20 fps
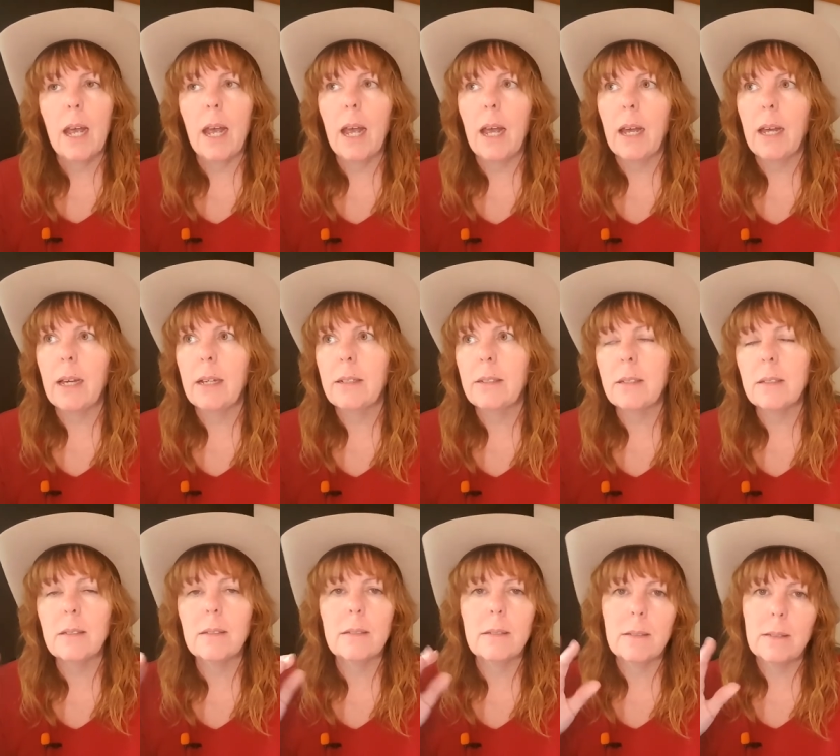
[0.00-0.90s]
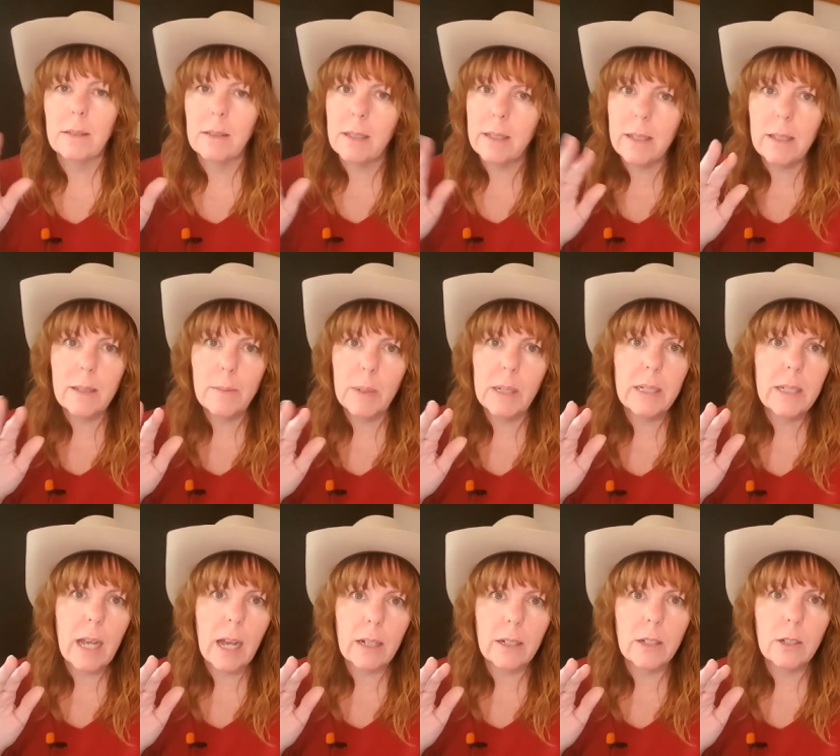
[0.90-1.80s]
And this is a bit
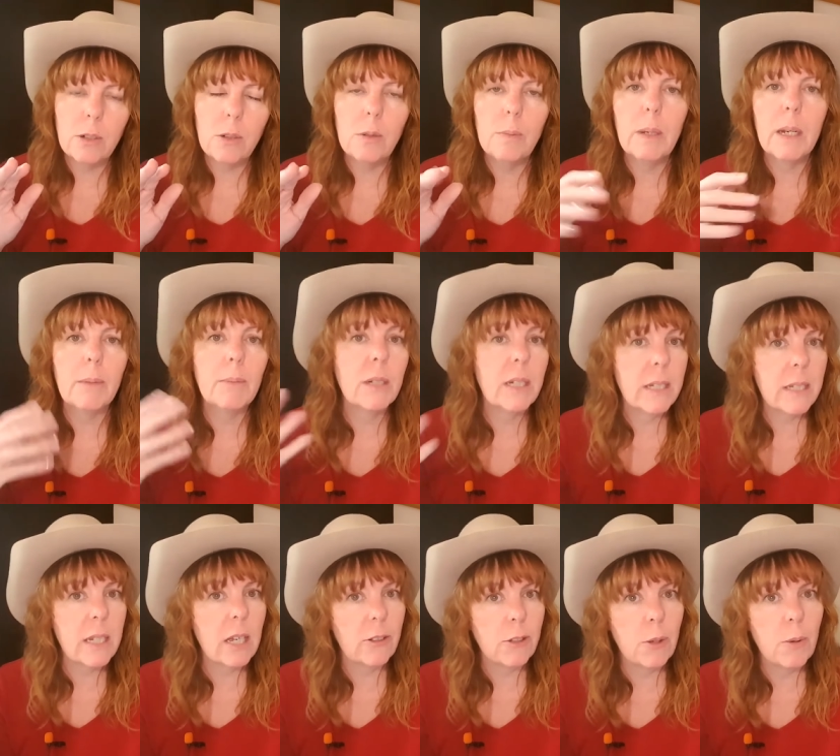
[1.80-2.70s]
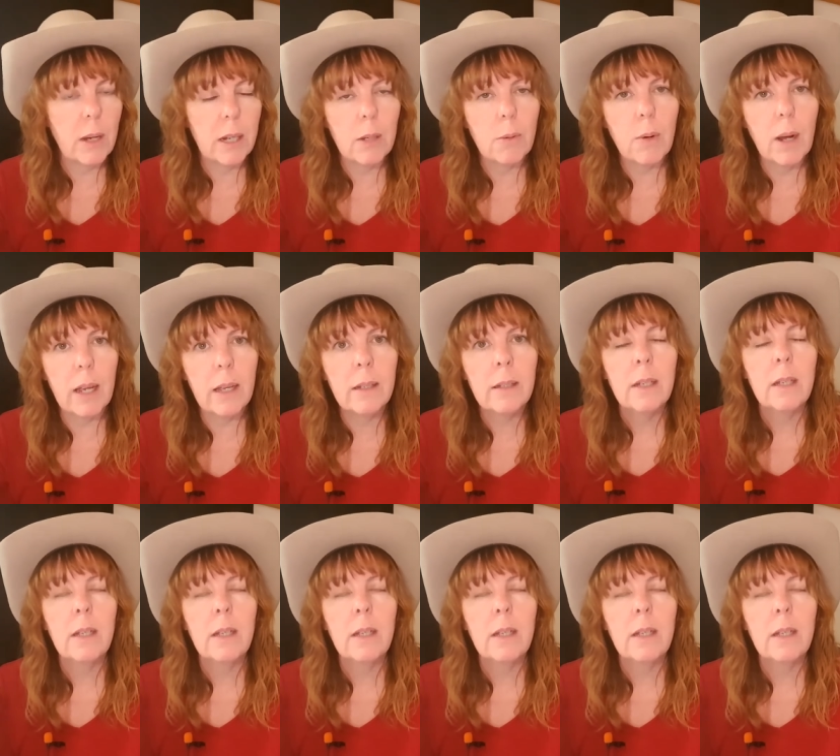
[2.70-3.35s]
technical, but I'm going to tell you anyway.